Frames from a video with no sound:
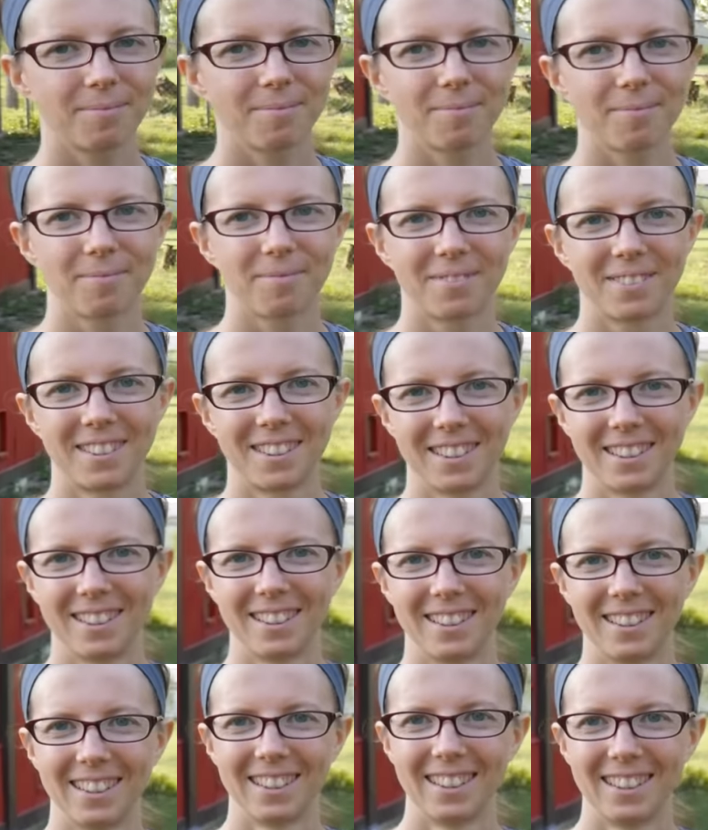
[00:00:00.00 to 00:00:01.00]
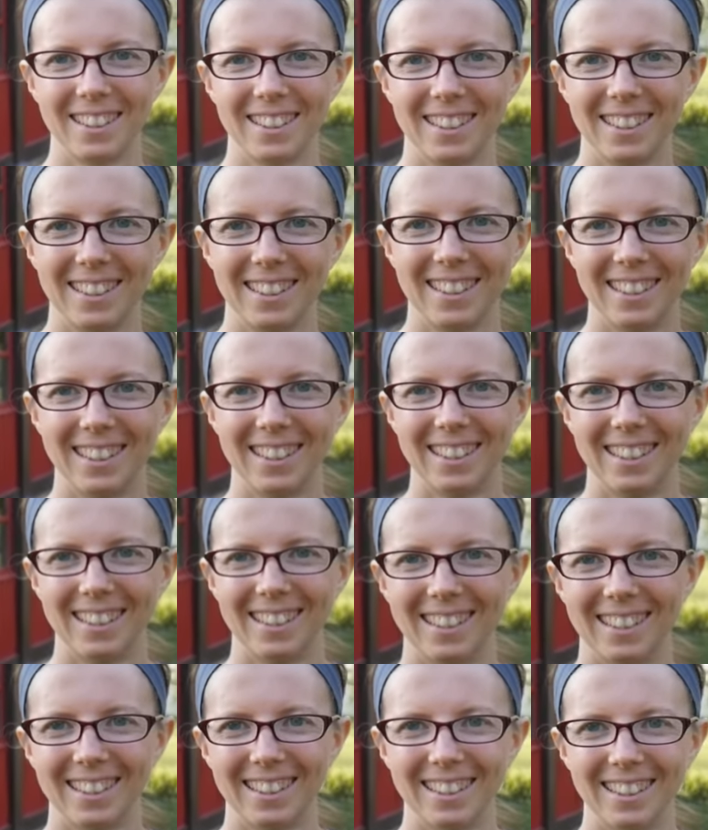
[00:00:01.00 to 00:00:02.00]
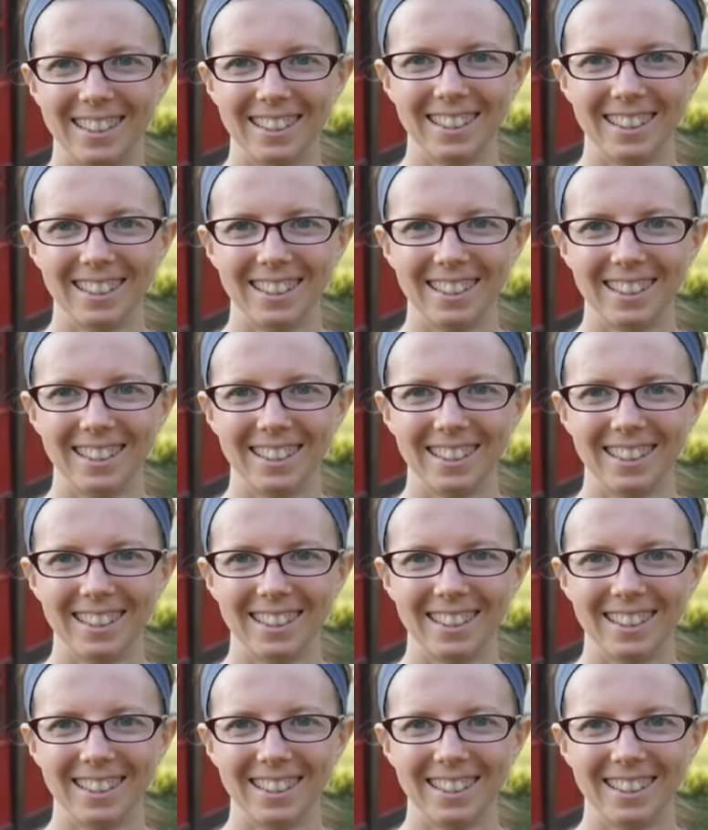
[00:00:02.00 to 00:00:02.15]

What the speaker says: (silent)